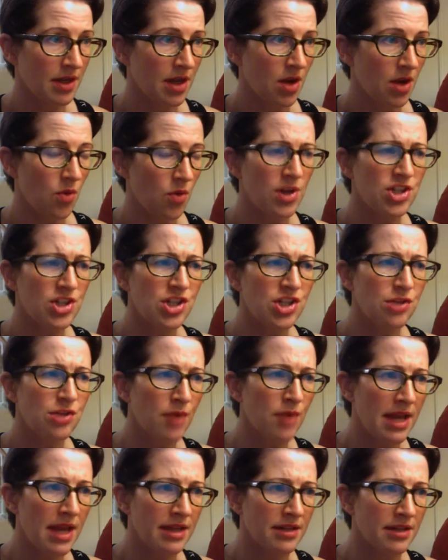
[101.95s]
when she
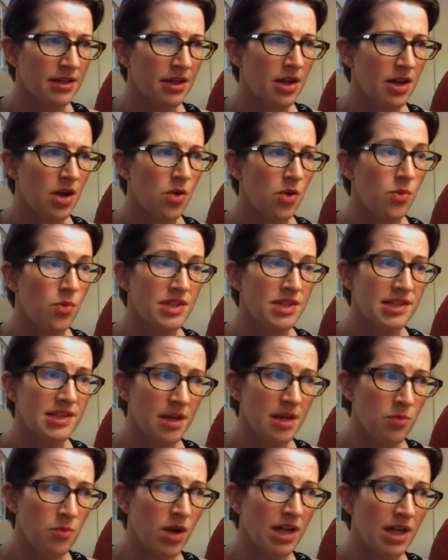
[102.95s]
read, with
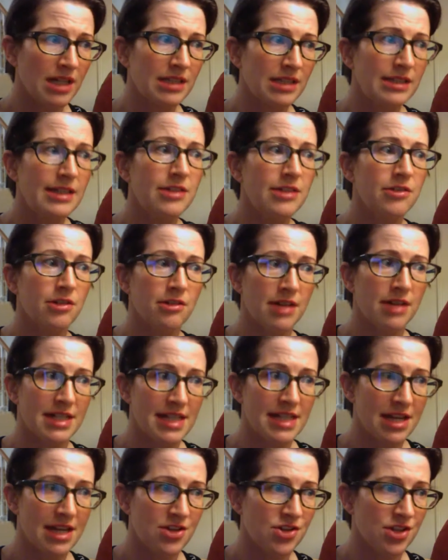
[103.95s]
somewhat clearer
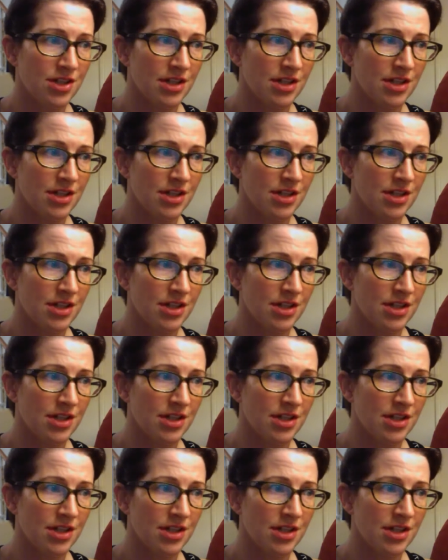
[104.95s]
attention,